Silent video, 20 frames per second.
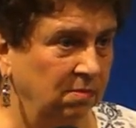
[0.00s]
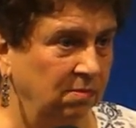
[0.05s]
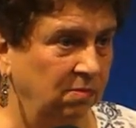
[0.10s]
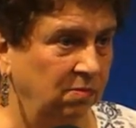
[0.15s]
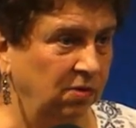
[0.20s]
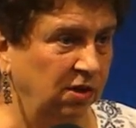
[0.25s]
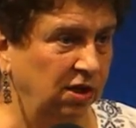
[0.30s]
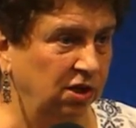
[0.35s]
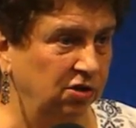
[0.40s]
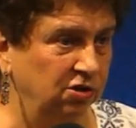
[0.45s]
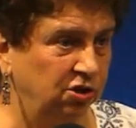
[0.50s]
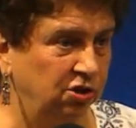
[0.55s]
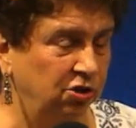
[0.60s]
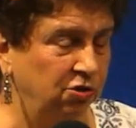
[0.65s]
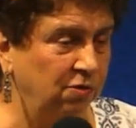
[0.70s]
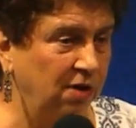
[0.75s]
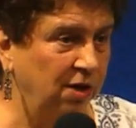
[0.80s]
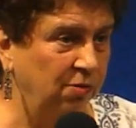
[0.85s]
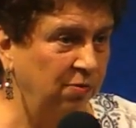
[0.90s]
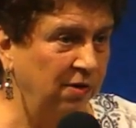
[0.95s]
When those
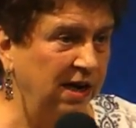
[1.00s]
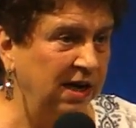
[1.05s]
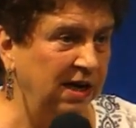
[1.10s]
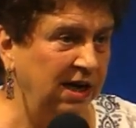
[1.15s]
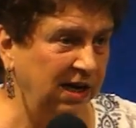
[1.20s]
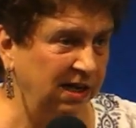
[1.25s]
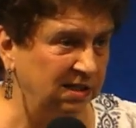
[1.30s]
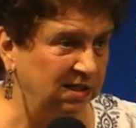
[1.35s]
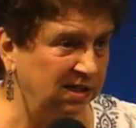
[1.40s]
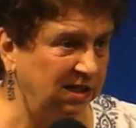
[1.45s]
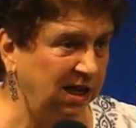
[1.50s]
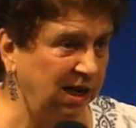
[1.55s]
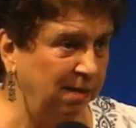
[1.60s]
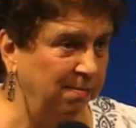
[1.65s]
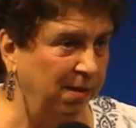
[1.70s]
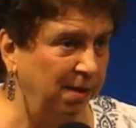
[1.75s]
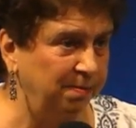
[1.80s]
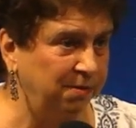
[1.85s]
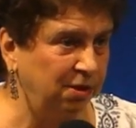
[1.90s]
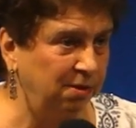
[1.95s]
two Iranians
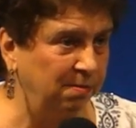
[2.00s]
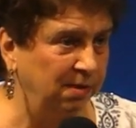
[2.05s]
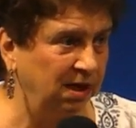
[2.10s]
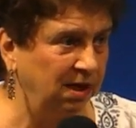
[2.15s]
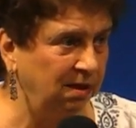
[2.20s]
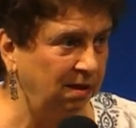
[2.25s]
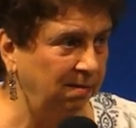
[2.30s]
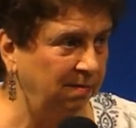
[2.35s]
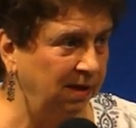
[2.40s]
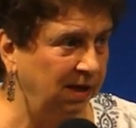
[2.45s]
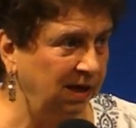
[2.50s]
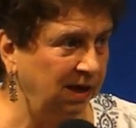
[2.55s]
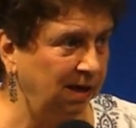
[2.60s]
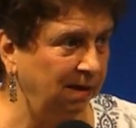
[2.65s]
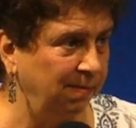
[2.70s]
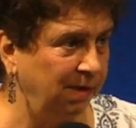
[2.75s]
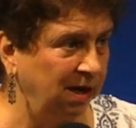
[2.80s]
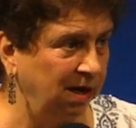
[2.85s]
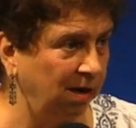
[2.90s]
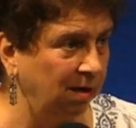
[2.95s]
came up to me in the
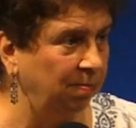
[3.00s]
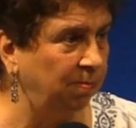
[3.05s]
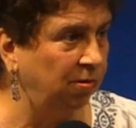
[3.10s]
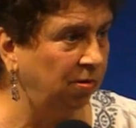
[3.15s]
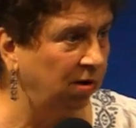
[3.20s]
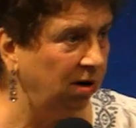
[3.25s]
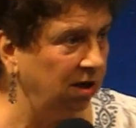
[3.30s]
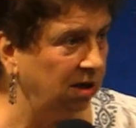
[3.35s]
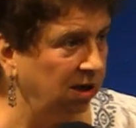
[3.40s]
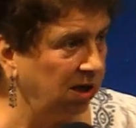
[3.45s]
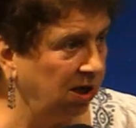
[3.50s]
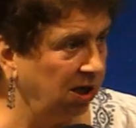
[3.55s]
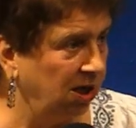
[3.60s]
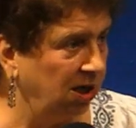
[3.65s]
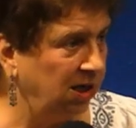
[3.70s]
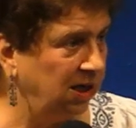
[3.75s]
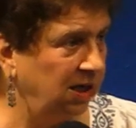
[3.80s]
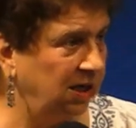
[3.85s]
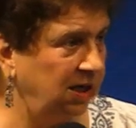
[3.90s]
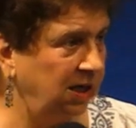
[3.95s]
Miami airport
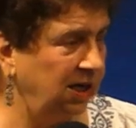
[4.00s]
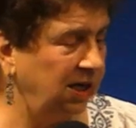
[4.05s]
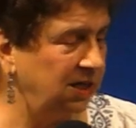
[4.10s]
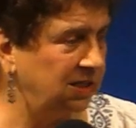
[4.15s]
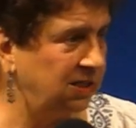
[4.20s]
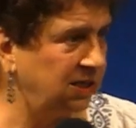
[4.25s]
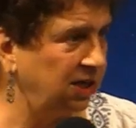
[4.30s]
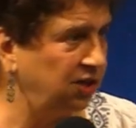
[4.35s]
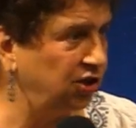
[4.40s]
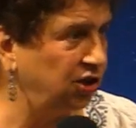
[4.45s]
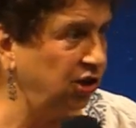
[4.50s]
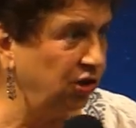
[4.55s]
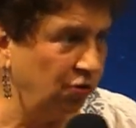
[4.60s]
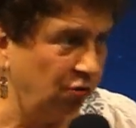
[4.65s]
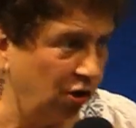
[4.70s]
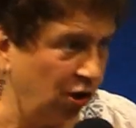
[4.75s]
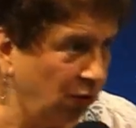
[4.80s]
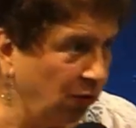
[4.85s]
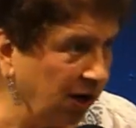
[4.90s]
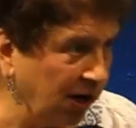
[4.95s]
and they said, do you
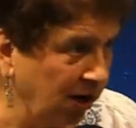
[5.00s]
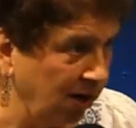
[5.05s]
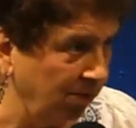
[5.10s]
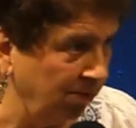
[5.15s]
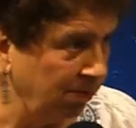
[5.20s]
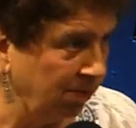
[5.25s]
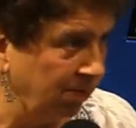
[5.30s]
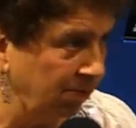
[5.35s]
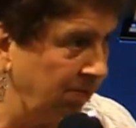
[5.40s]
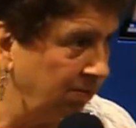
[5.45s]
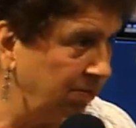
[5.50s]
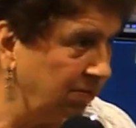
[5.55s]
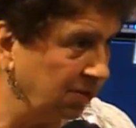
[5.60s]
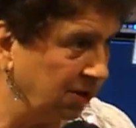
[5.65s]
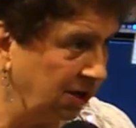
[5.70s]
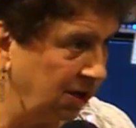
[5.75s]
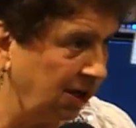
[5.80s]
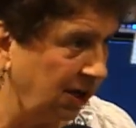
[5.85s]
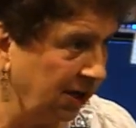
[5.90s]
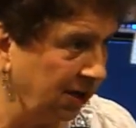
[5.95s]
know him,
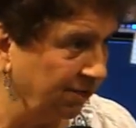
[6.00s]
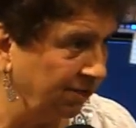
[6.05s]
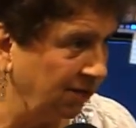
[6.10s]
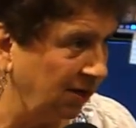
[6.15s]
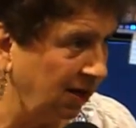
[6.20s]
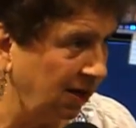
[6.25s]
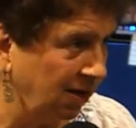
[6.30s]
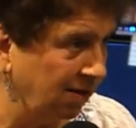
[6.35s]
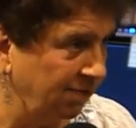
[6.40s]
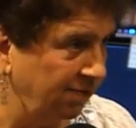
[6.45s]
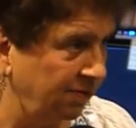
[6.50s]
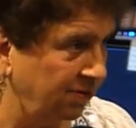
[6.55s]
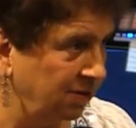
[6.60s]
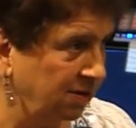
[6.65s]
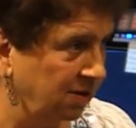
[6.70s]
the God of love?